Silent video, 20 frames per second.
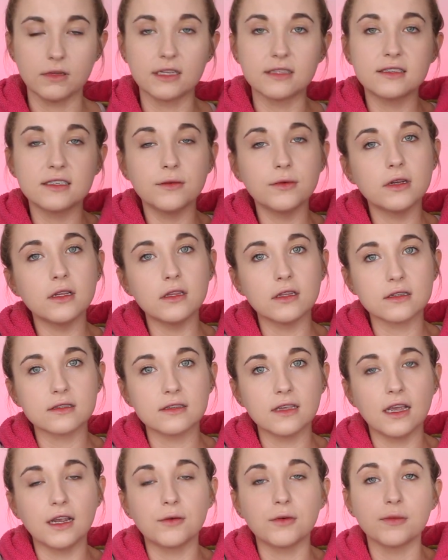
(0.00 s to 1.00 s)
Let's see what it looks
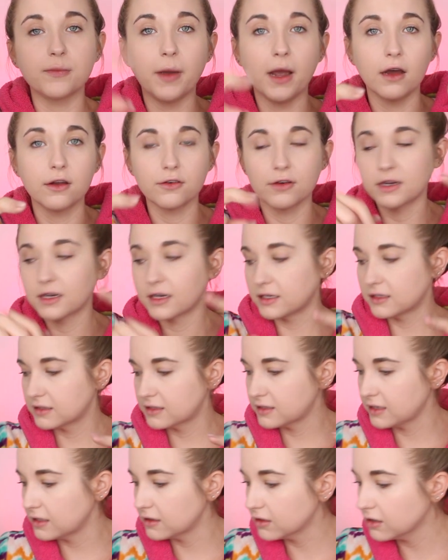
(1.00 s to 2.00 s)
like with powder and
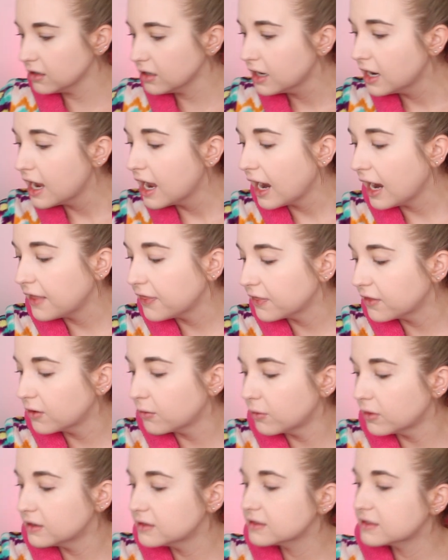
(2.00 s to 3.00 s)
concealer. And the
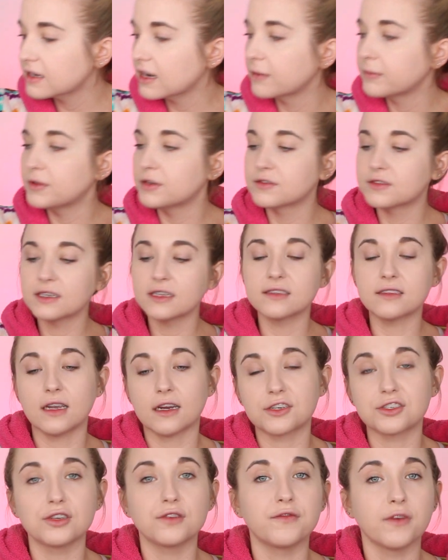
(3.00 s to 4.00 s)
ones that I'm using is
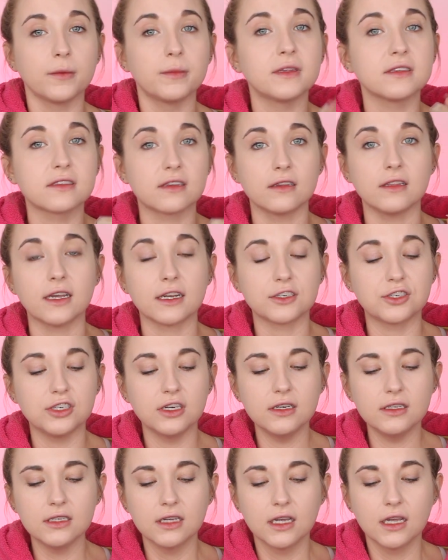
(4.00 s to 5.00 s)
actually from this
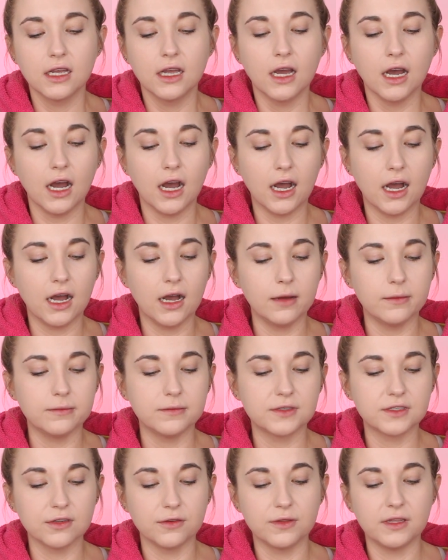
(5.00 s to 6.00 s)
collection.
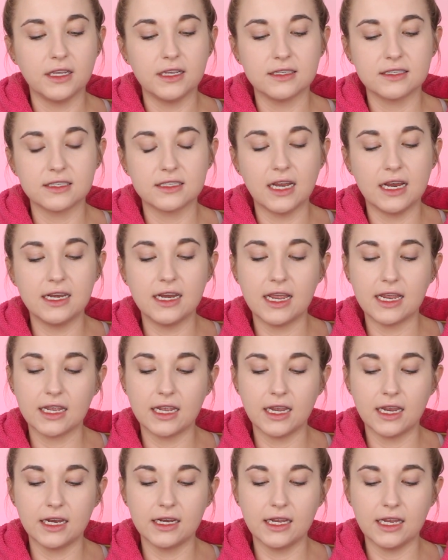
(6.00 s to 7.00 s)
So the Stay
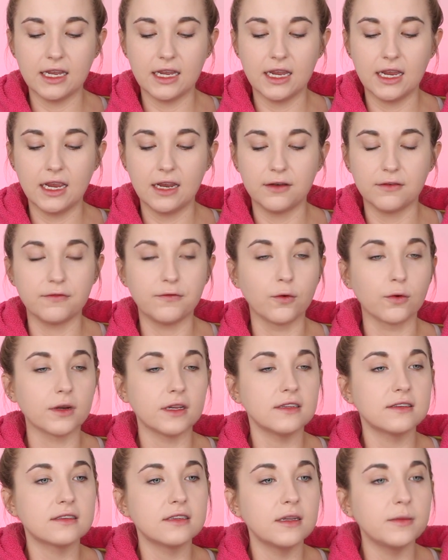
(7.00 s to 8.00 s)
Naked in
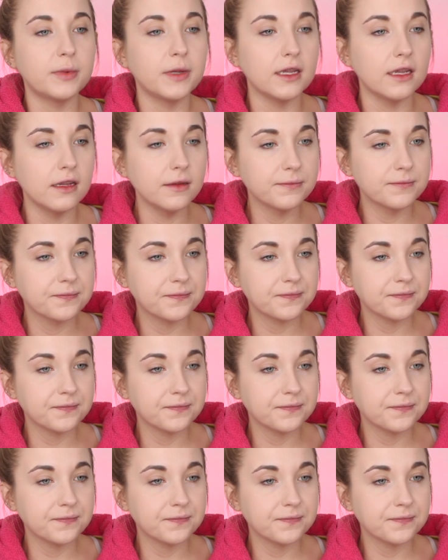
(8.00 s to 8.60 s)
40 CP.